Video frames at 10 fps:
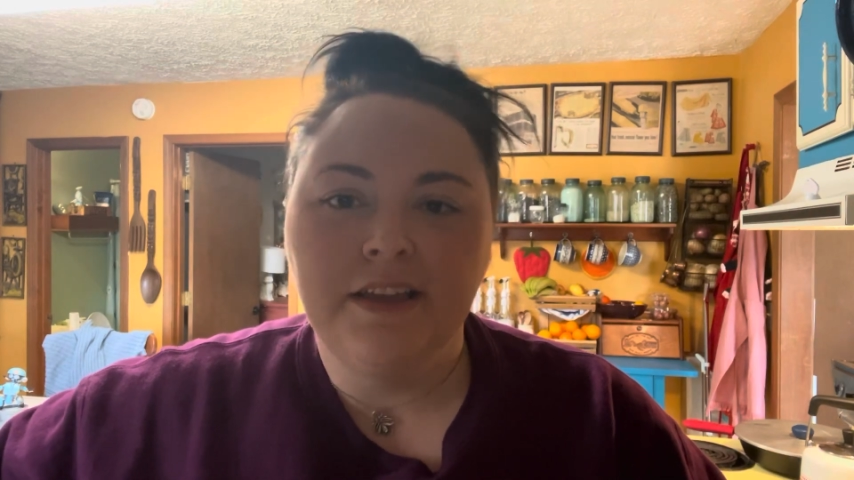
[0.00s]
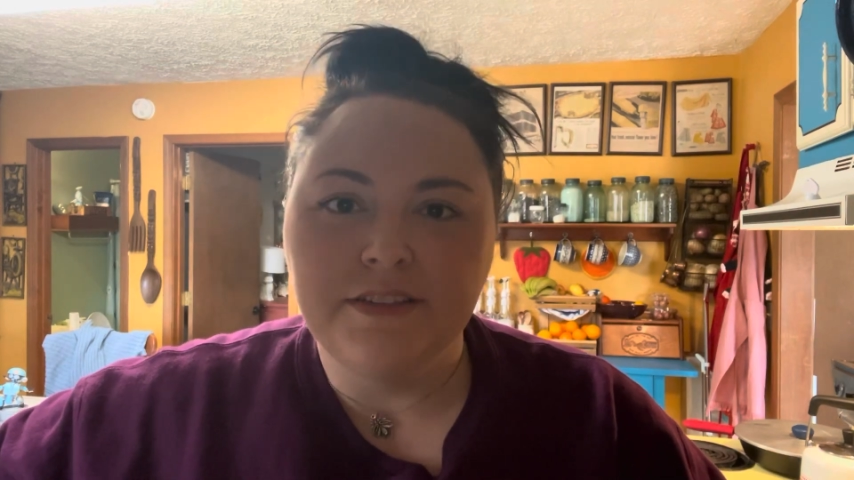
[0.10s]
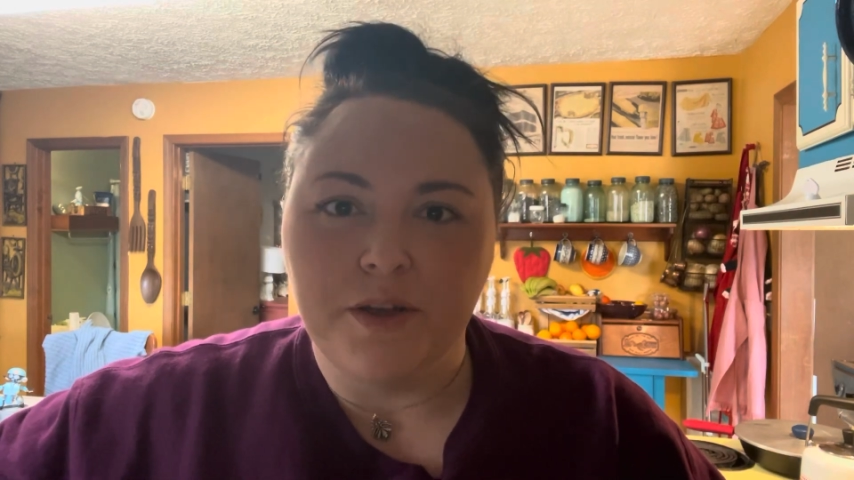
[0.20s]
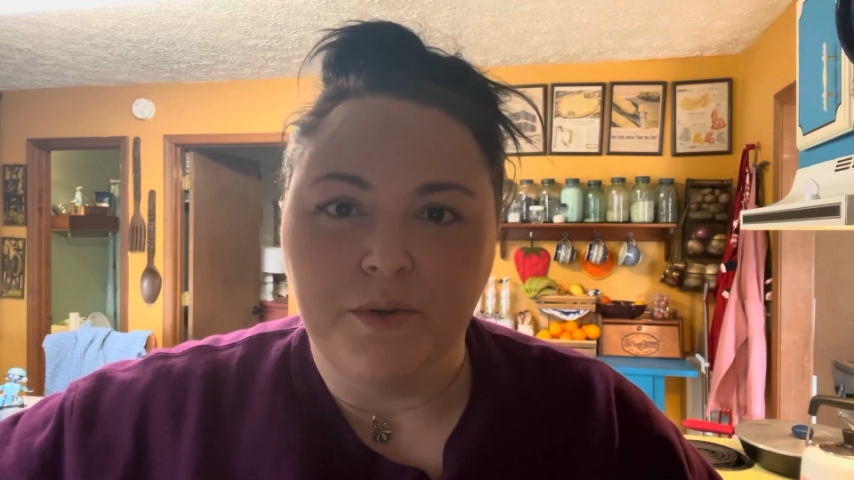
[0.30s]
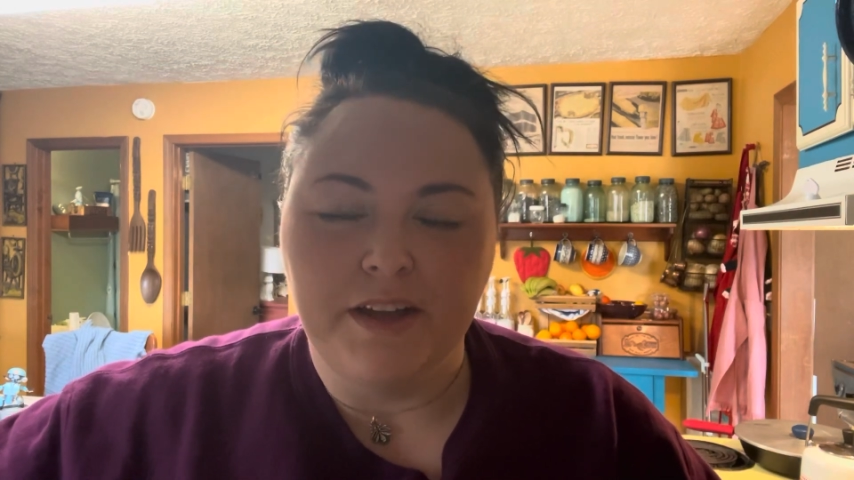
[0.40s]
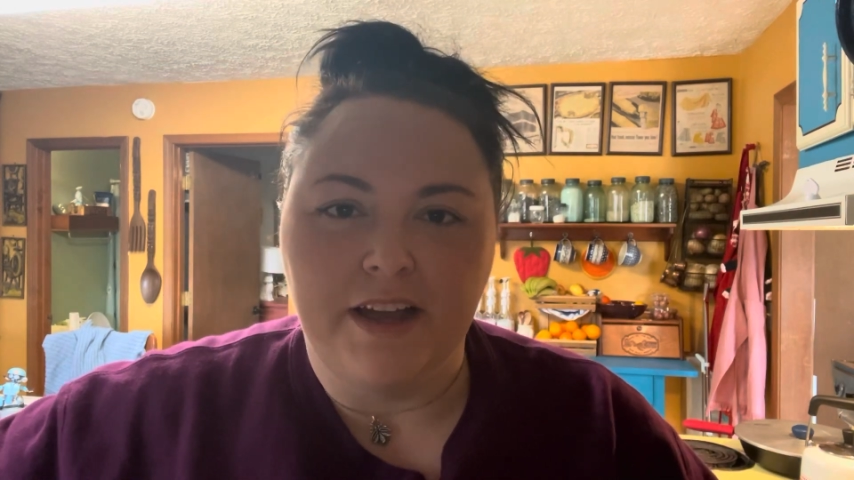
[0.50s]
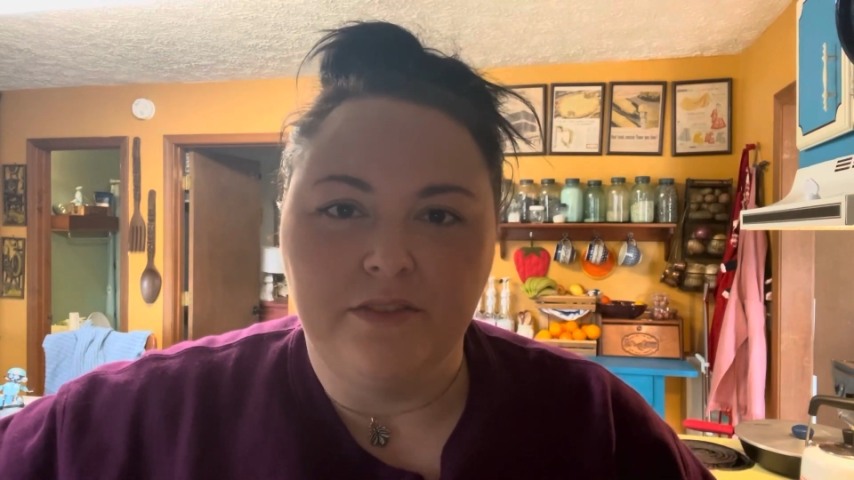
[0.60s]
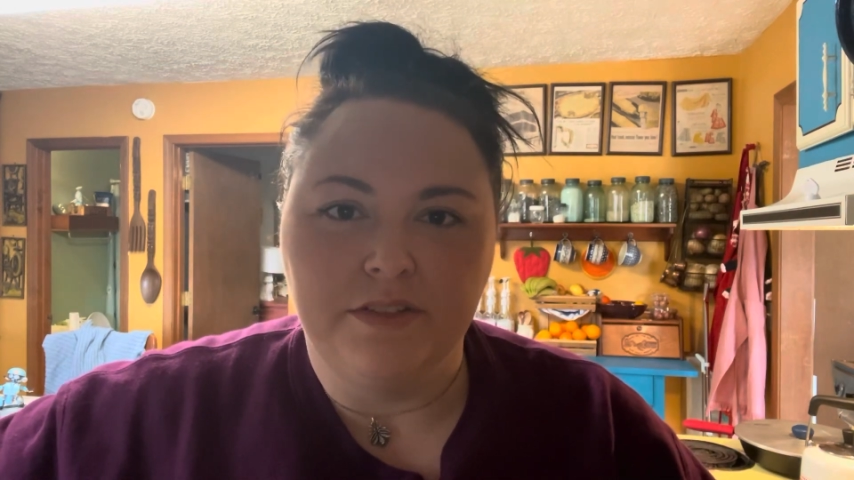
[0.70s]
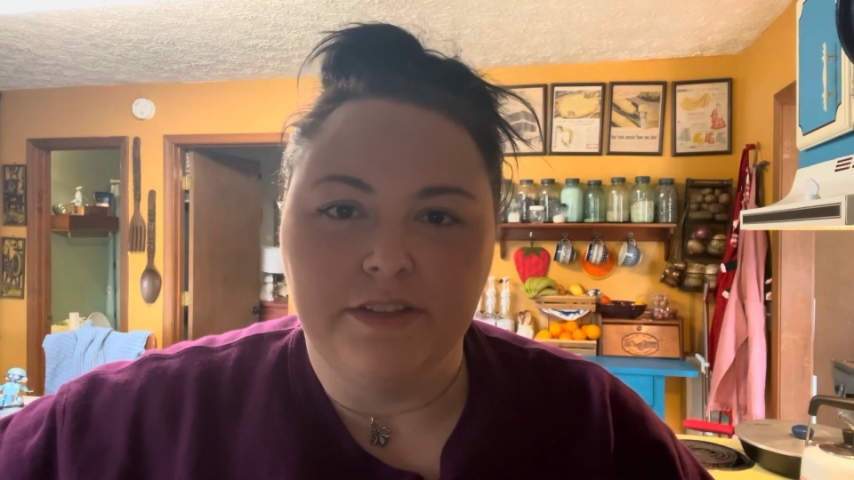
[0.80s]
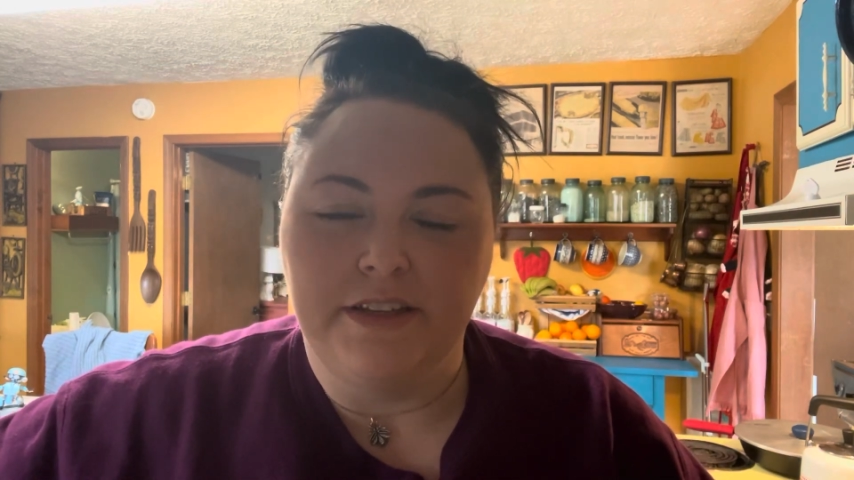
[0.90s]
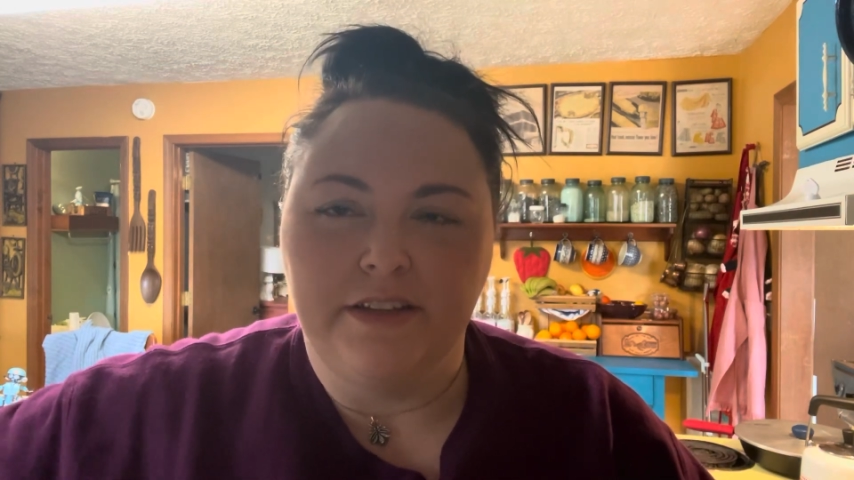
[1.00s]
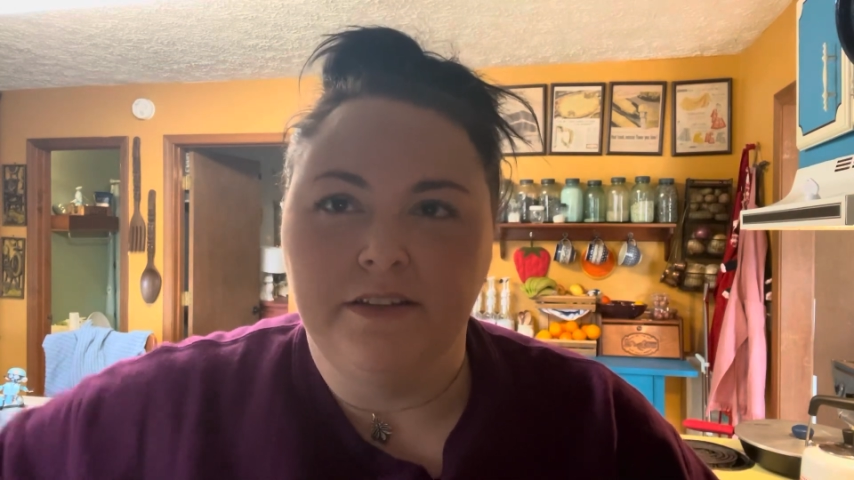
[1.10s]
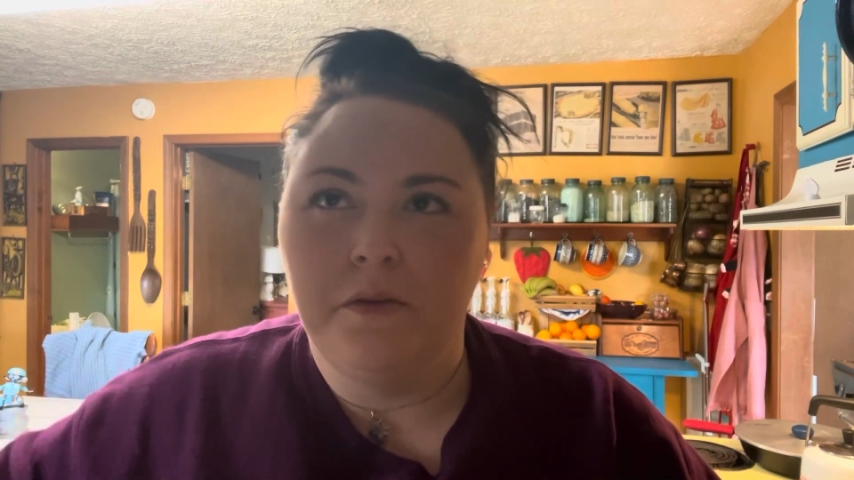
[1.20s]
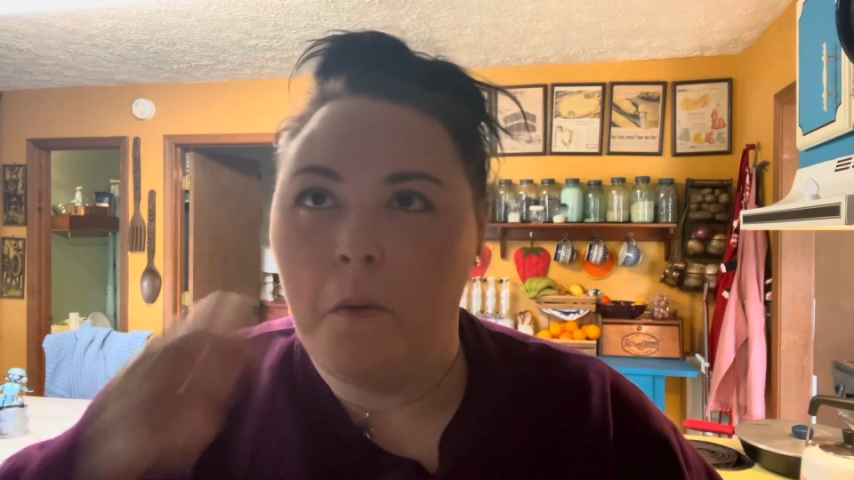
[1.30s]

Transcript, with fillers: So it kind of feels like,